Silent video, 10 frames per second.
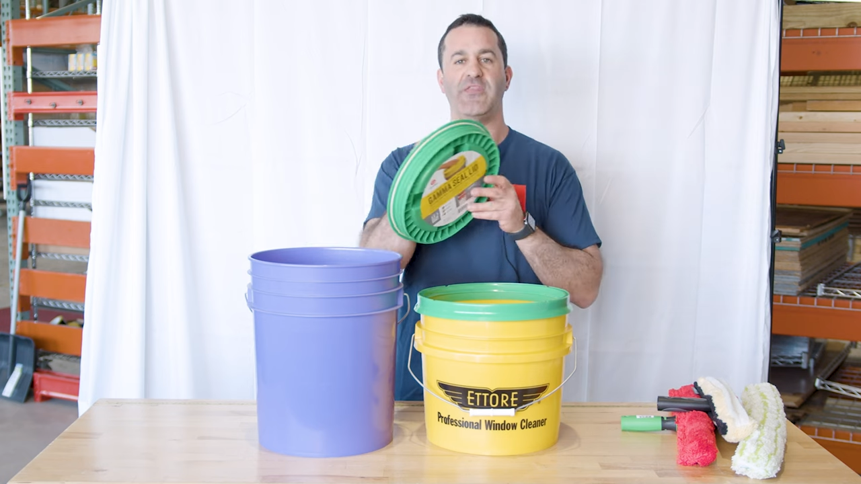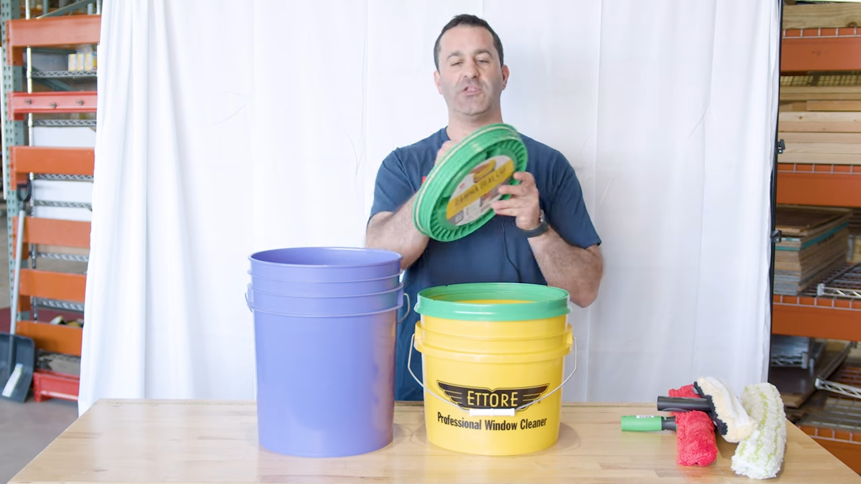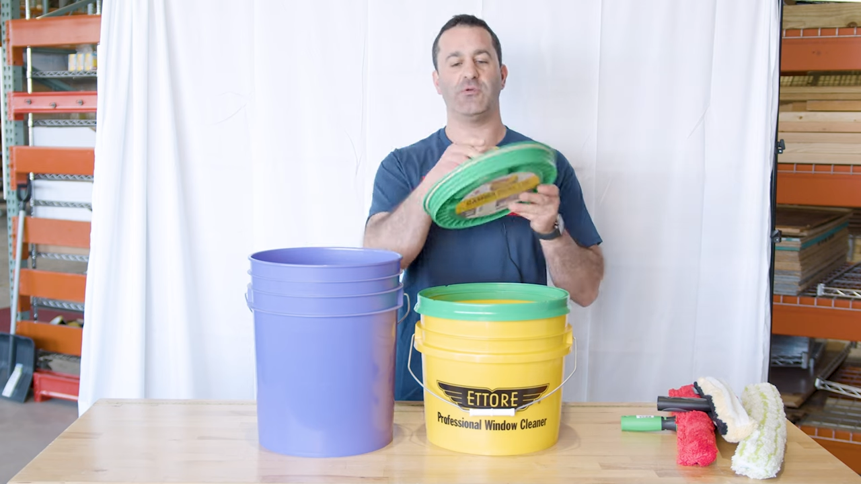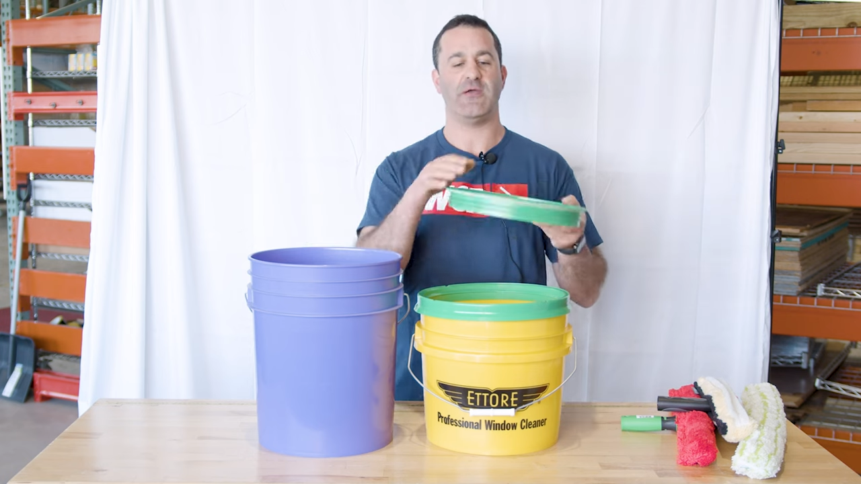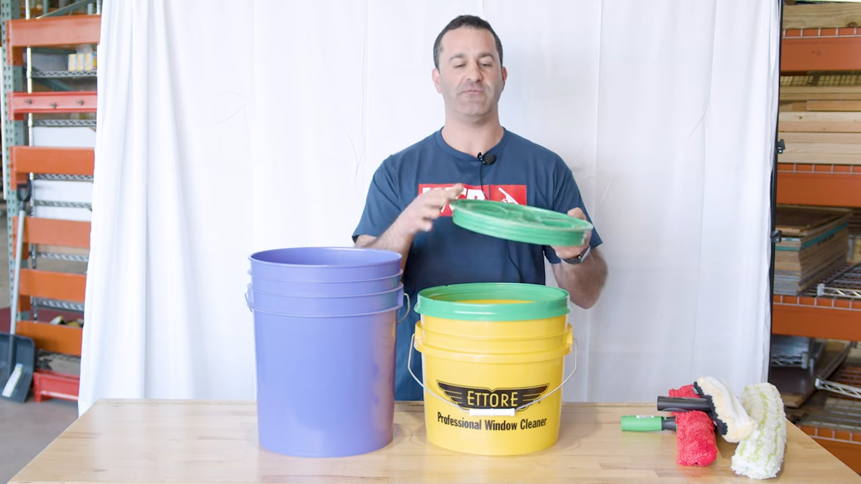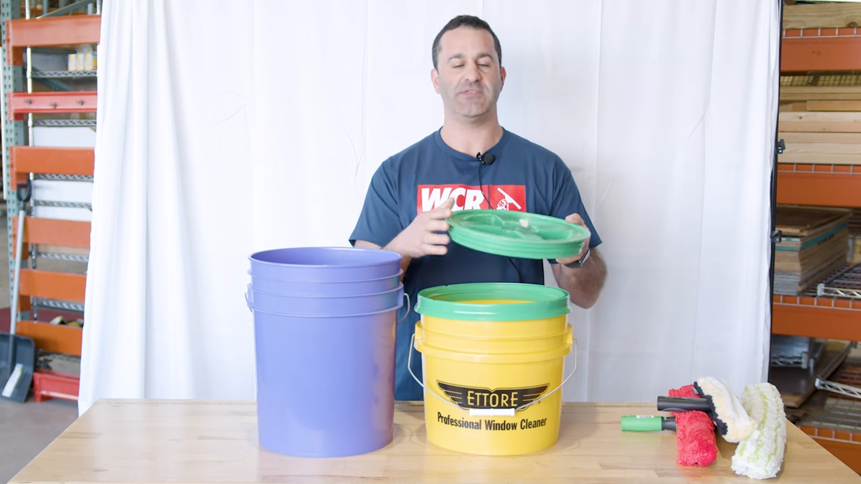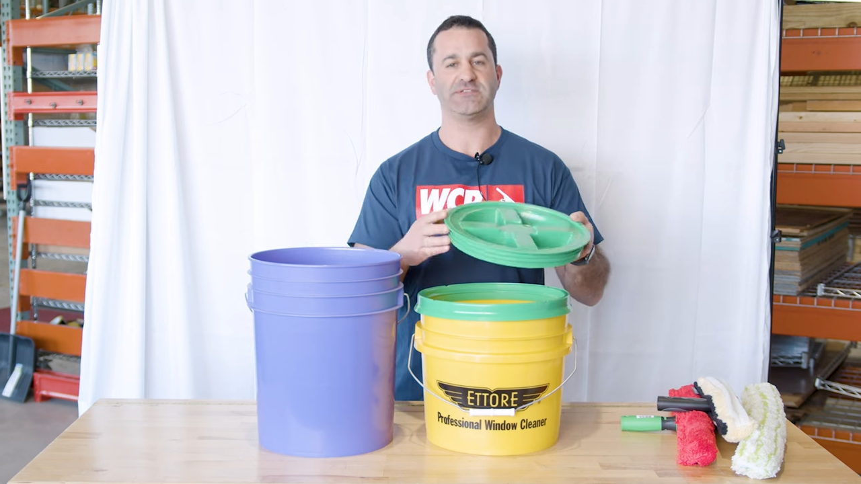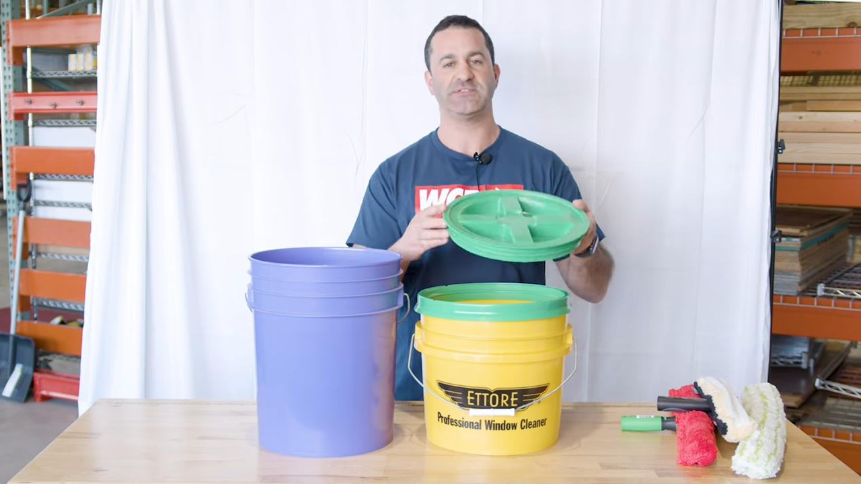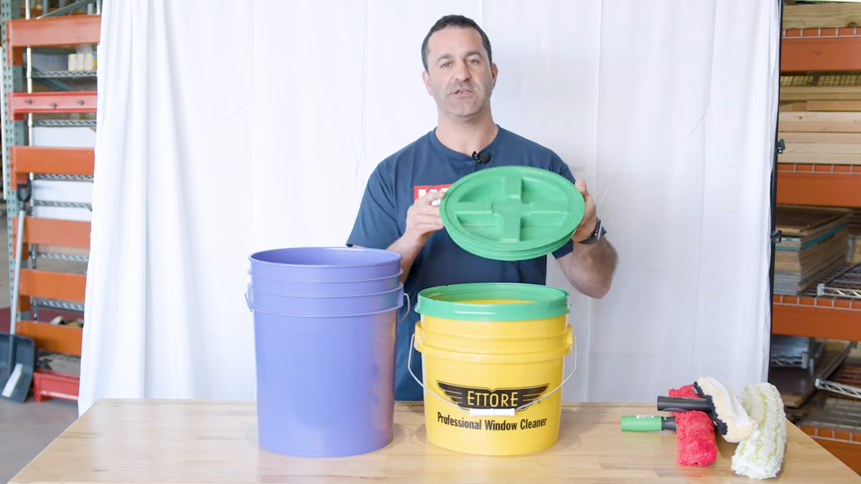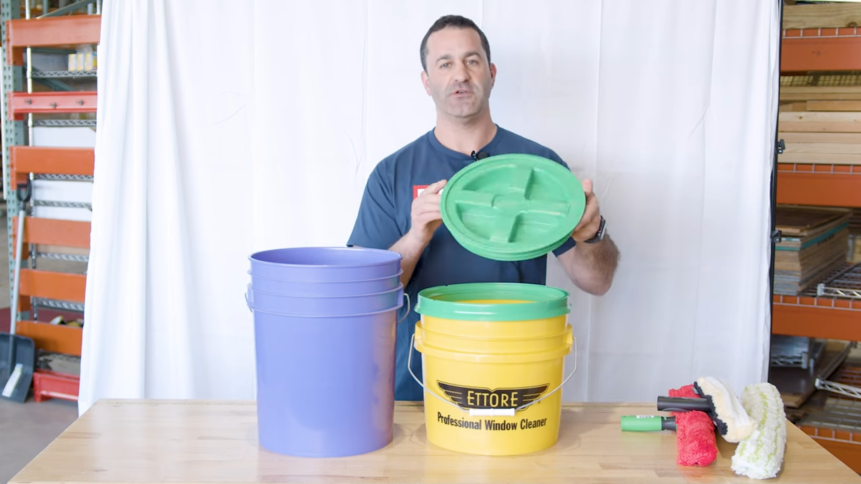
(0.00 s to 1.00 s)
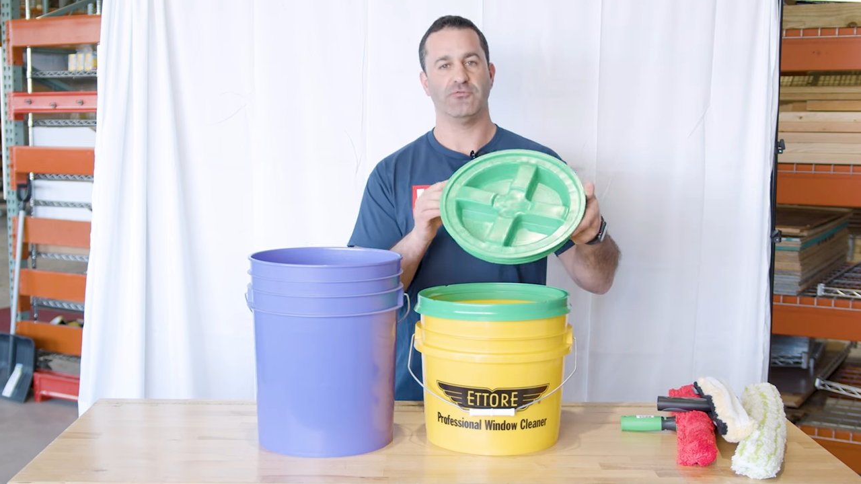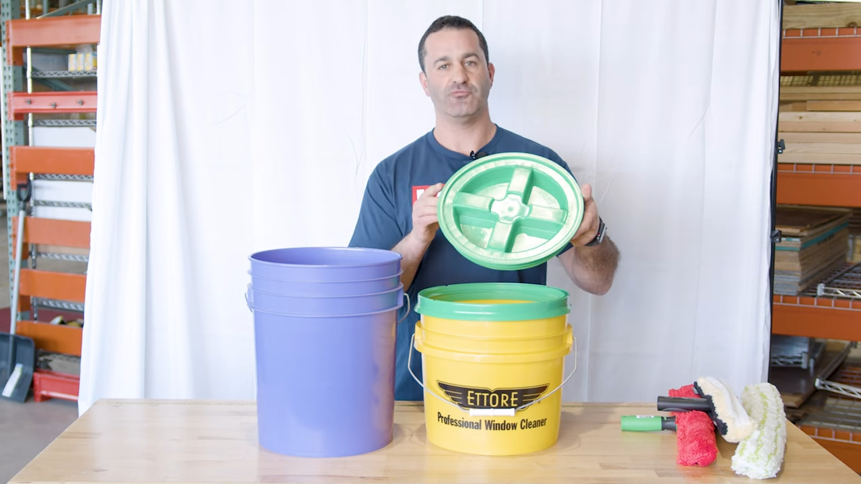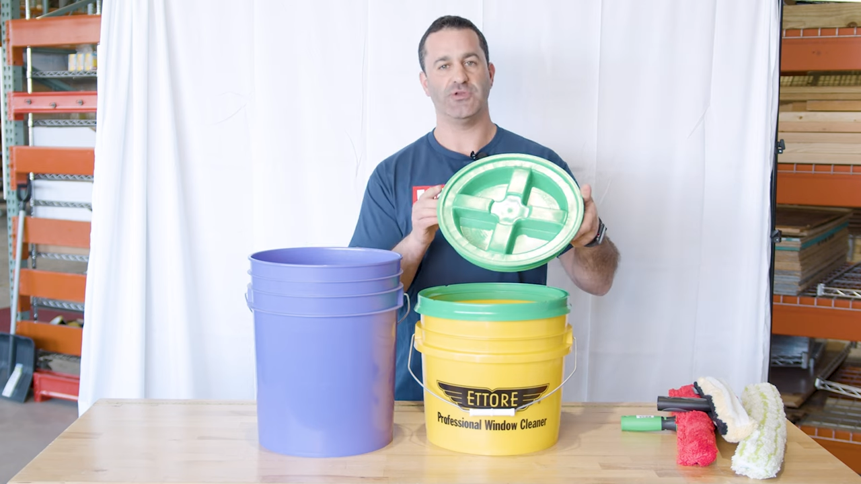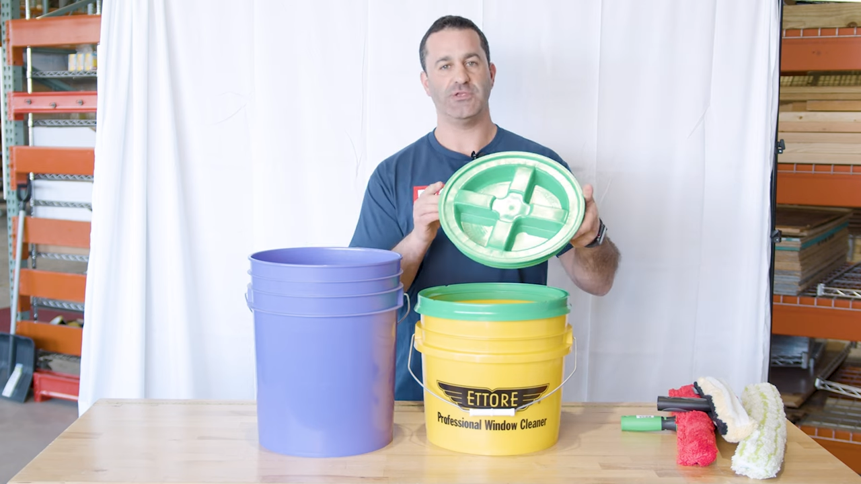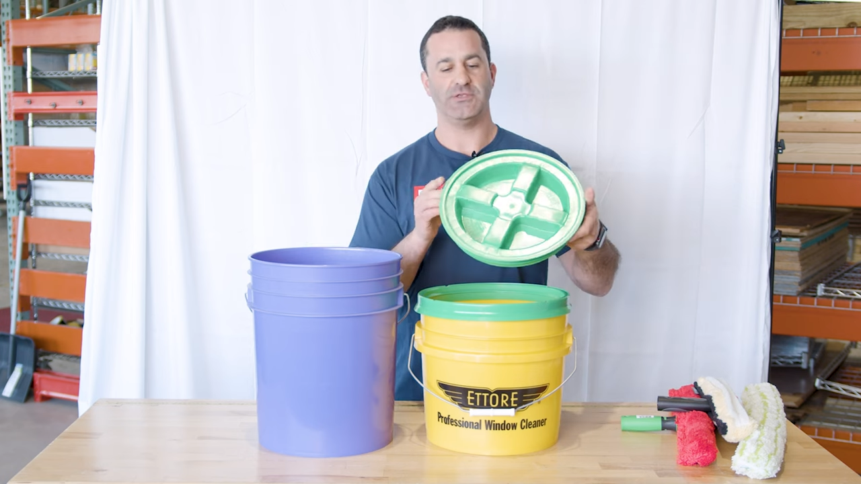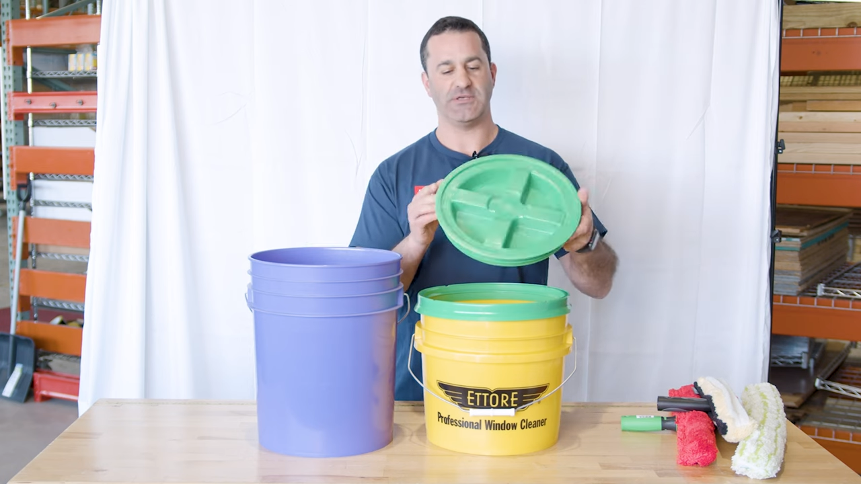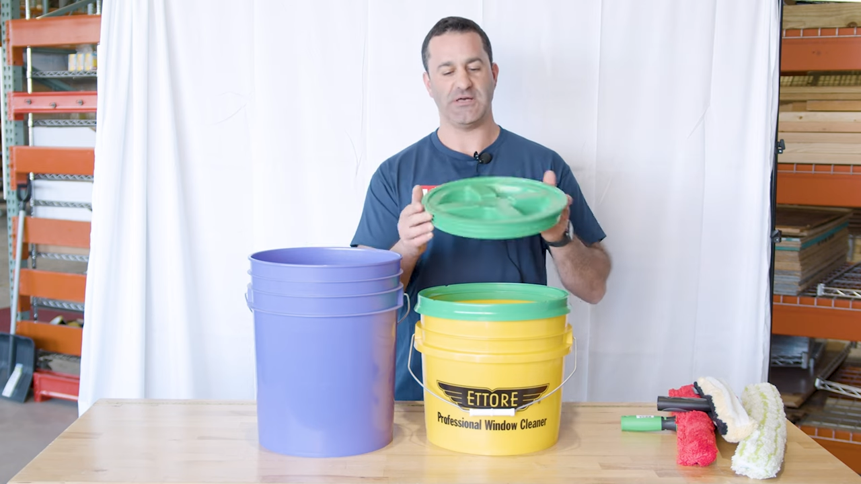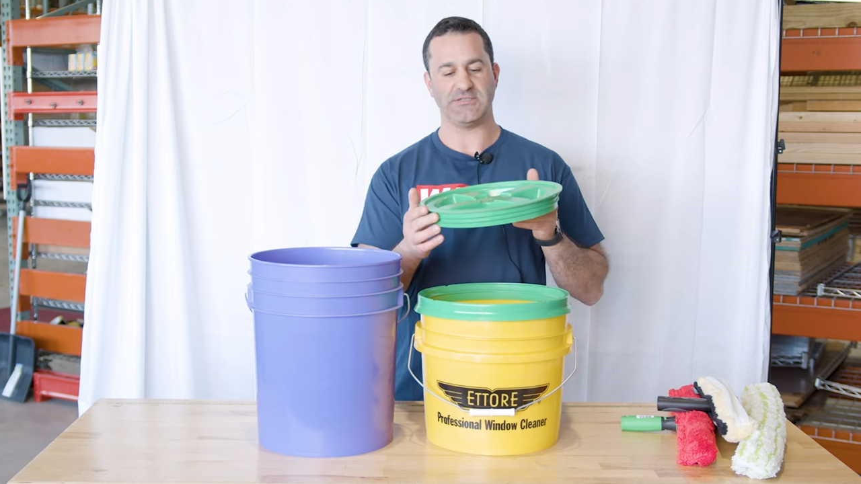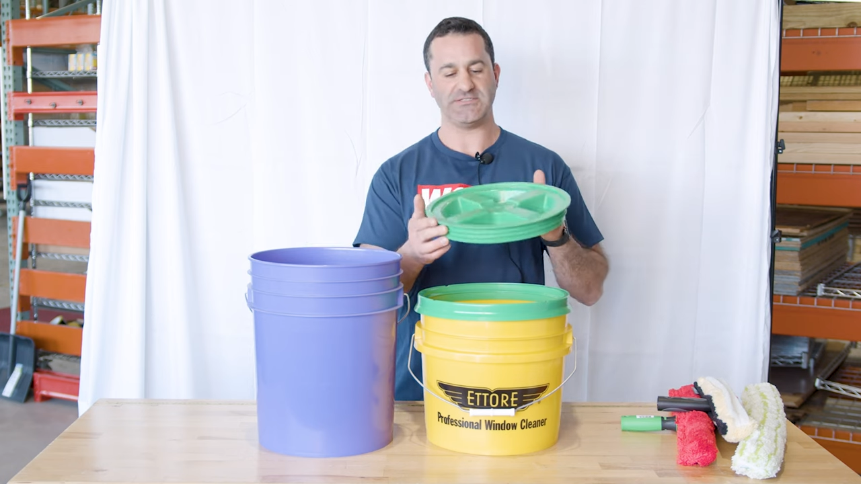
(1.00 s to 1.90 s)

And then you have this re uh,